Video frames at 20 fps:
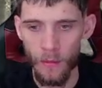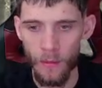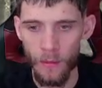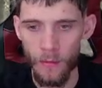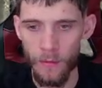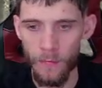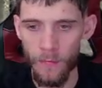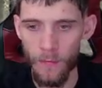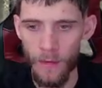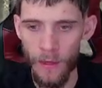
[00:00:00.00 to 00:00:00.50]

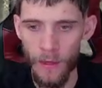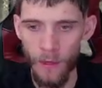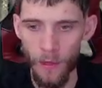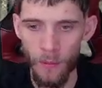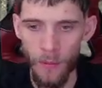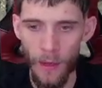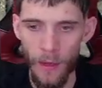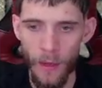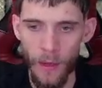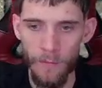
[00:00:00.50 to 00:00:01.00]
Veil
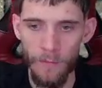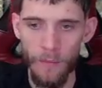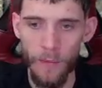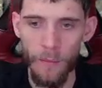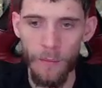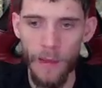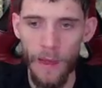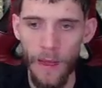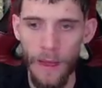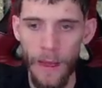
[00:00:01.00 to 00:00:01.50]
right off the
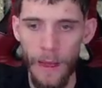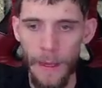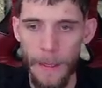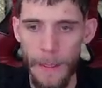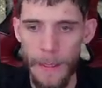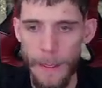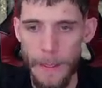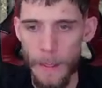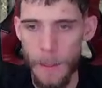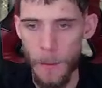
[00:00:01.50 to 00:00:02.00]
bat.
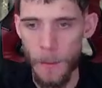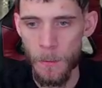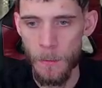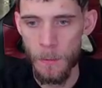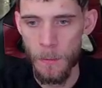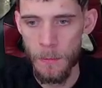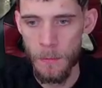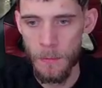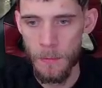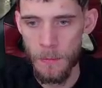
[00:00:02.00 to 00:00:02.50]

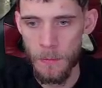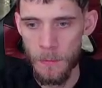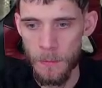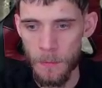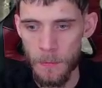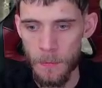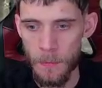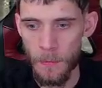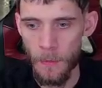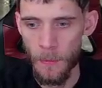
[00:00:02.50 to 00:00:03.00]

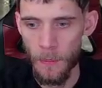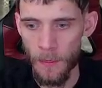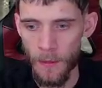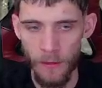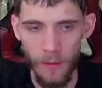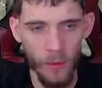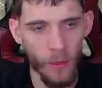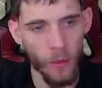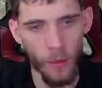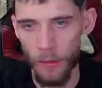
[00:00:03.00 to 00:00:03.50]

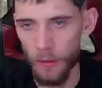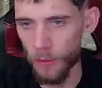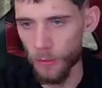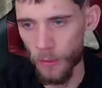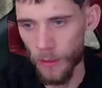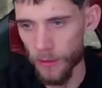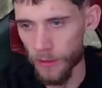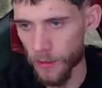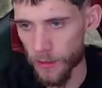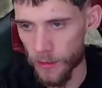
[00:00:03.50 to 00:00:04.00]
That's the only reason
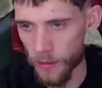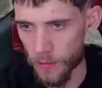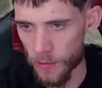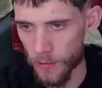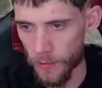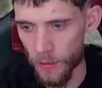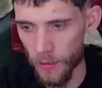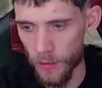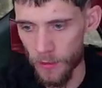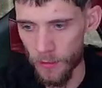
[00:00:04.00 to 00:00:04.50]
why Duchess is
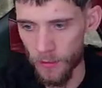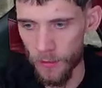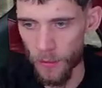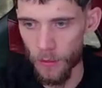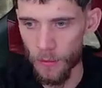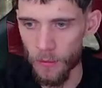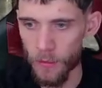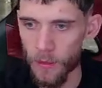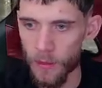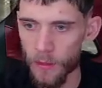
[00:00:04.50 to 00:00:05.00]
in here,
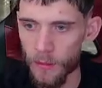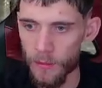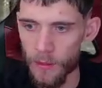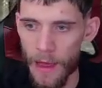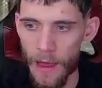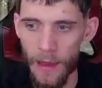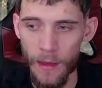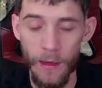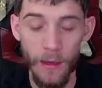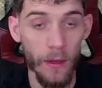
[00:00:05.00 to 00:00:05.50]
so he gets
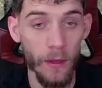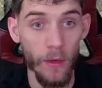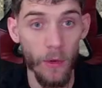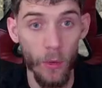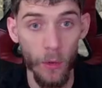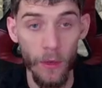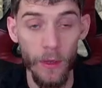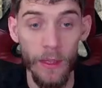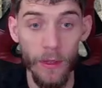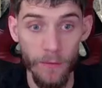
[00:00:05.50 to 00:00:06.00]
that
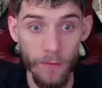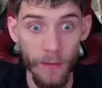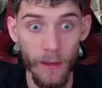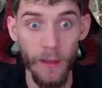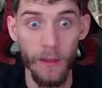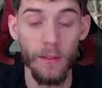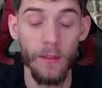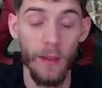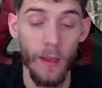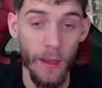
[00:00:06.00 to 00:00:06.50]
ignore
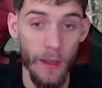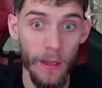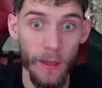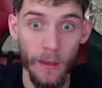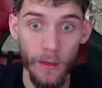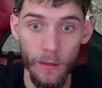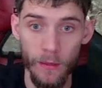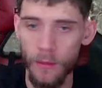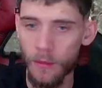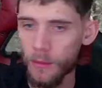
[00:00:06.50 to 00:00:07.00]
defense
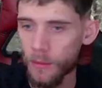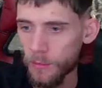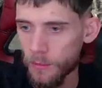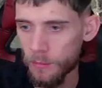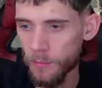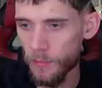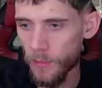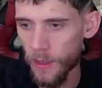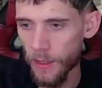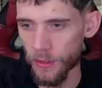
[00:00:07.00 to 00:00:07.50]
and
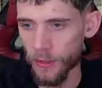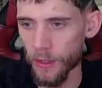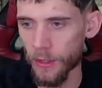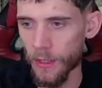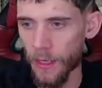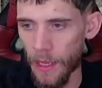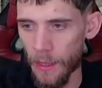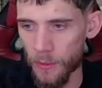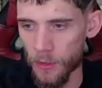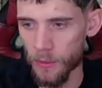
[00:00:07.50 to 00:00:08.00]
extra
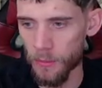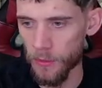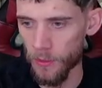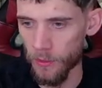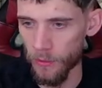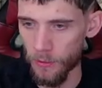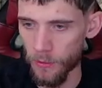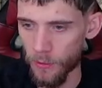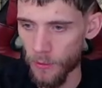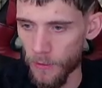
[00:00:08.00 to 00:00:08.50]
damage
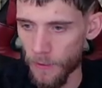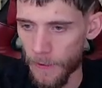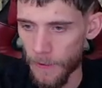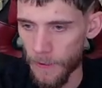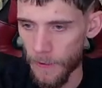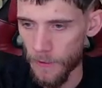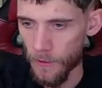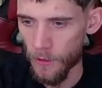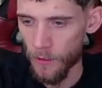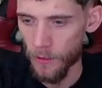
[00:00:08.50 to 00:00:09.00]
boost.
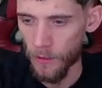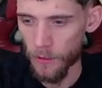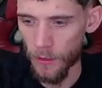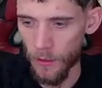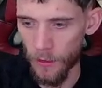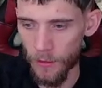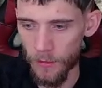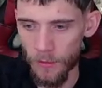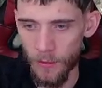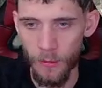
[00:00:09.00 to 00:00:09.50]
Okay,
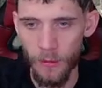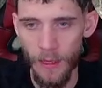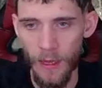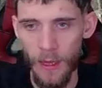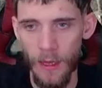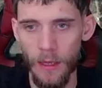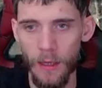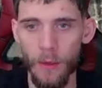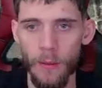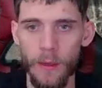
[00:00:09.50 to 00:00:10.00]
let's see what the
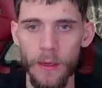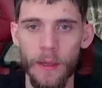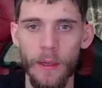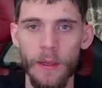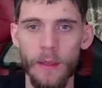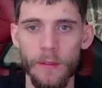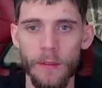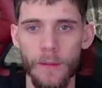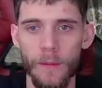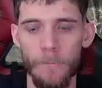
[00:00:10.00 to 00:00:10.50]
AoE
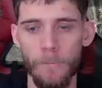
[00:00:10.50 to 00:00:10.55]
does.